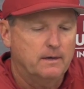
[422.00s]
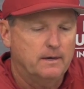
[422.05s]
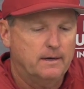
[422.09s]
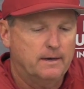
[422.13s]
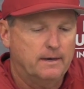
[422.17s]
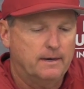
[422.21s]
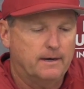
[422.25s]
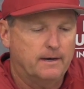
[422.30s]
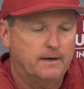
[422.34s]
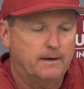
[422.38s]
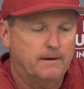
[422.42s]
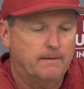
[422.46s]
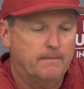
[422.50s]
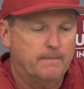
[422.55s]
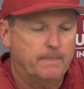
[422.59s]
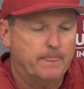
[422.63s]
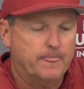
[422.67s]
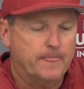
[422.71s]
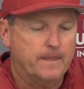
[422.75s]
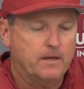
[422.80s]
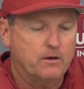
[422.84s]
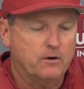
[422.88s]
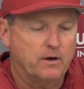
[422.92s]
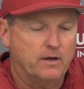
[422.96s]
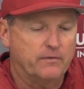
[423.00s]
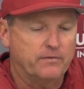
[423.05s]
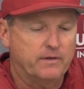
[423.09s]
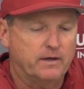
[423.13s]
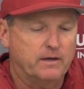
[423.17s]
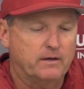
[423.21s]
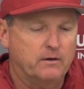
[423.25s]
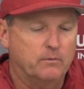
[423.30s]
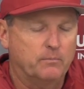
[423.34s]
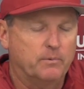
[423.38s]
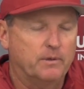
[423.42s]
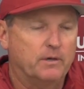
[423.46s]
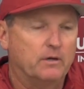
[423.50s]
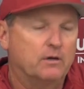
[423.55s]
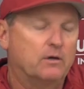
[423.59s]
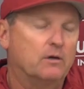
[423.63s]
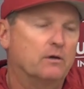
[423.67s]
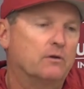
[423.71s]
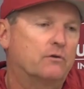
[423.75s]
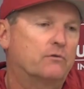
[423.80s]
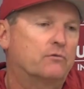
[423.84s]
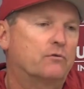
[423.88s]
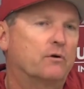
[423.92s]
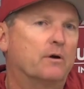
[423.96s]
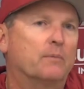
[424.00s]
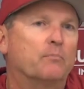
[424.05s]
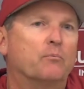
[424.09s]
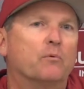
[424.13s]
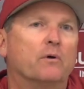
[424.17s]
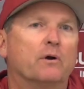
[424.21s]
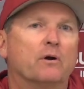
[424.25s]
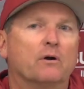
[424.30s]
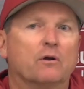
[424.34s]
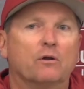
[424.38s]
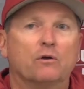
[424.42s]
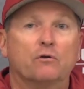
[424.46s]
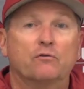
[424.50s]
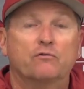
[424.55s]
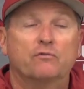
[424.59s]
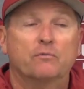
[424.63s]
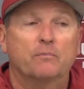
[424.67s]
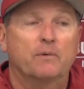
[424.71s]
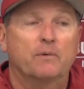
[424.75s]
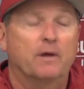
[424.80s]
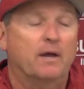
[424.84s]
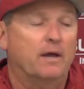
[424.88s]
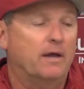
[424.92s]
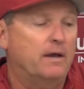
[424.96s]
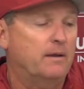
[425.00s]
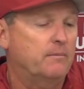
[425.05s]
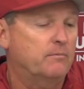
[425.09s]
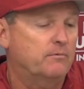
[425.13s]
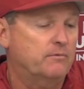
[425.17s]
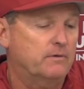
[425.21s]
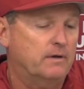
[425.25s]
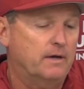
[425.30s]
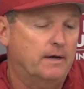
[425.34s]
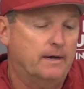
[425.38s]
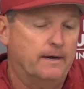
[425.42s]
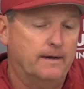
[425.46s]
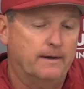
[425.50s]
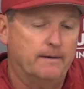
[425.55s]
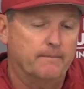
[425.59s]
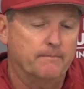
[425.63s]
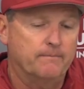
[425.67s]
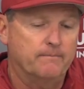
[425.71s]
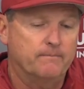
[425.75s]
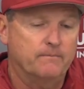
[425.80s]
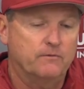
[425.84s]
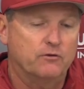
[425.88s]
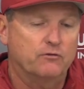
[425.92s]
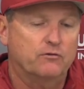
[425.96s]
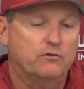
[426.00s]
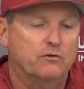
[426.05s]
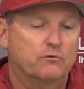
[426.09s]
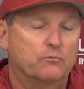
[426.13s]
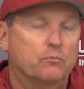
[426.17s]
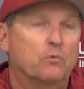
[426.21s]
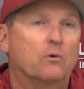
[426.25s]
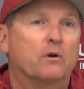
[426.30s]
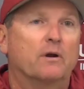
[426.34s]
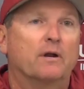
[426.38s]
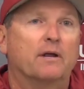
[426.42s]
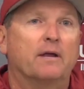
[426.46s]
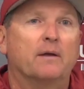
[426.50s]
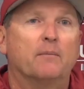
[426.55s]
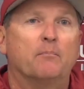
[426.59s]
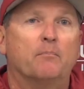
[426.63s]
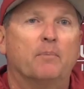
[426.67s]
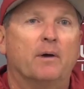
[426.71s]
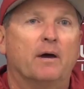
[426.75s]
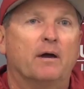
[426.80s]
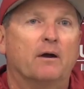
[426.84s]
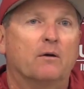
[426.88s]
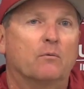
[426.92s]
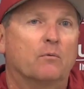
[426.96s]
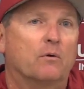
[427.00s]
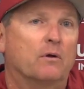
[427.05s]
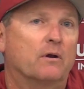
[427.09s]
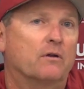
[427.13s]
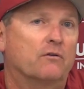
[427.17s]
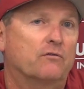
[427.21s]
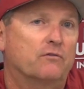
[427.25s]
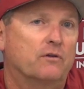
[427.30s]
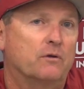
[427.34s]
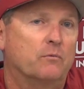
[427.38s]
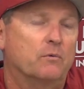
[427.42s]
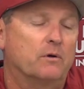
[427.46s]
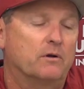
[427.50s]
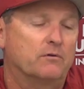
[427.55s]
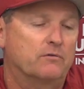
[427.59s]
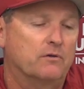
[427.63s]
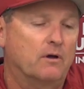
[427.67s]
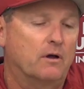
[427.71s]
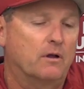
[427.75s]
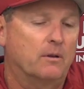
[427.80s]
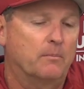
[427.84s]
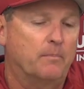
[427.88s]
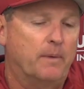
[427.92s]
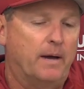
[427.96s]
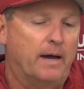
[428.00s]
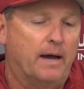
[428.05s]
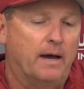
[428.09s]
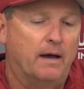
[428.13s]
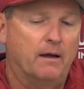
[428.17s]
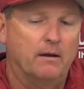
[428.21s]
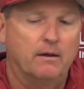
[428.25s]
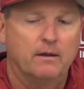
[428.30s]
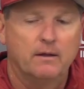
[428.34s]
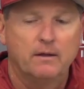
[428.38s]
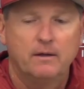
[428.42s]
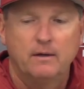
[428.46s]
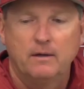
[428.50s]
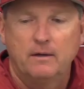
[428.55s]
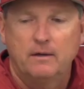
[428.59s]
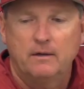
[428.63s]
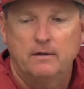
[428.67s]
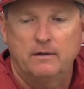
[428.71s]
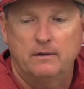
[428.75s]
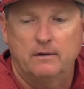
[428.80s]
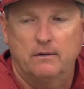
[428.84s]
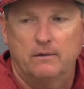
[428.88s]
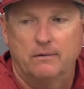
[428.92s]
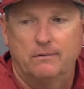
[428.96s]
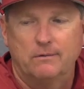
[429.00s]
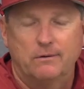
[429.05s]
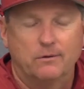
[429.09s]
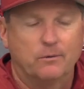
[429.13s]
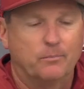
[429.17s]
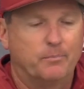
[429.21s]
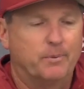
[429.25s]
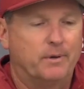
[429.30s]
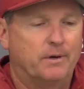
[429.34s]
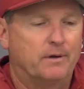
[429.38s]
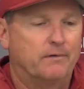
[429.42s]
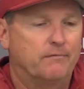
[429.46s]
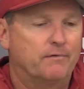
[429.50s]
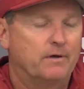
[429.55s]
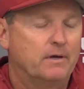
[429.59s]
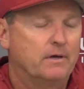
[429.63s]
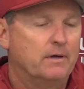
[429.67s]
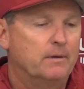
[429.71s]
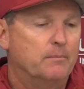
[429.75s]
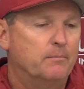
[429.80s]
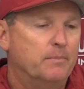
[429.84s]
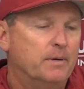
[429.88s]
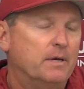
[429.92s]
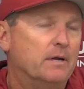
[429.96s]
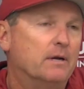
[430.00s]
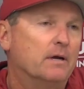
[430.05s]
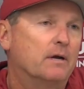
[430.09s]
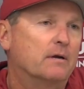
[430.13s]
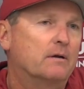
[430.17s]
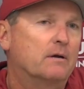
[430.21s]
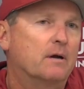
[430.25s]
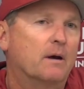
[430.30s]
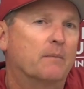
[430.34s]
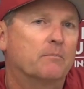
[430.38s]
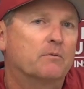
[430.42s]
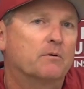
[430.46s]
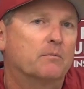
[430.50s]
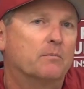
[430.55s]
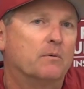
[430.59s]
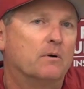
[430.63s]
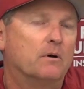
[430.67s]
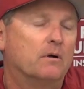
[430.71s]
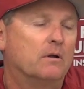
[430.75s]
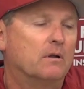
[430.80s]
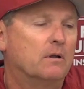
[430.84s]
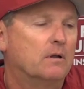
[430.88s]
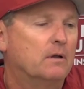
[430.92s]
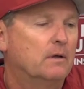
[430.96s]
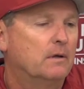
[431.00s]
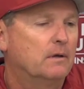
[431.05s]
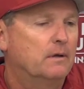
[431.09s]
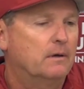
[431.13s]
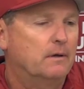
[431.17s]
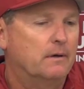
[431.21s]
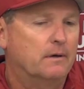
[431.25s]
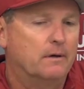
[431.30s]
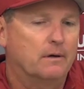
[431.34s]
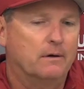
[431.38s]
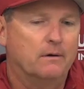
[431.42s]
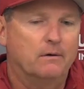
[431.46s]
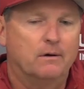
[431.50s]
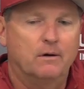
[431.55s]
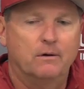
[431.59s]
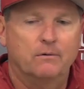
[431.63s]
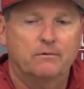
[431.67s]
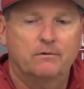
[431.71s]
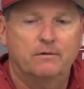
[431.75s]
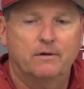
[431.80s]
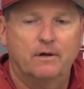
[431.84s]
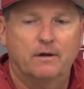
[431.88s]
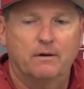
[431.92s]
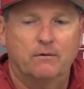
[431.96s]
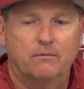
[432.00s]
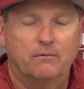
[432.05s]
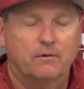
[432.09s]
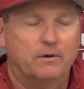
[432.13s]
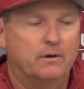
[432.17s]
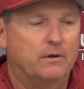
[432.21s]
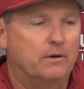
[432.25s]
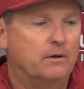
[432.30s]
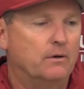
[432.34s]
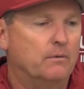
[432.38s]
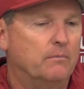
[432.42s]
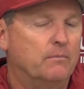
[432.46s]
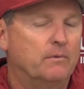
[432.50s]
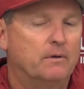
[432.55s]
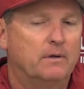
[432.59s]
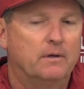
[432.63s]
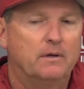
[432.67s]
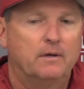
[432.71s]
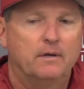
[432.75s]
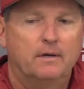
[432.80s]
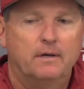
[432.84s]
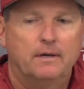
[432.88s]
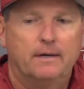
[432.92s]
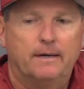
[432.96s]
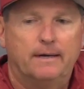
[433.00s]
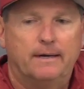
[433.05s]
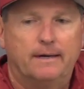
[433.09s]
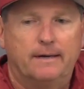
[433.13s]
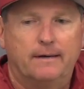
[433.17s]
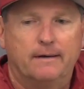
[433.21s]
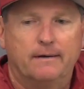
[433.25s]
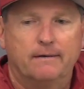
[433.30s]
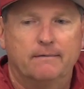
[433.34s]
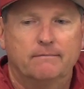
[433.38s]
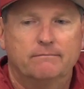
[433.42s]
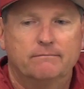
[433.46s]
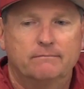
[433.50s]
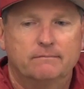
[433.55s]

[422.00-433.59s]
uh, you know, I think it'll be a good trip, win or lose some games, um, just because we're going to get better. We're going to see what it's all about. You know, a little bit of being uncomfortable, you know, hotel room, uh,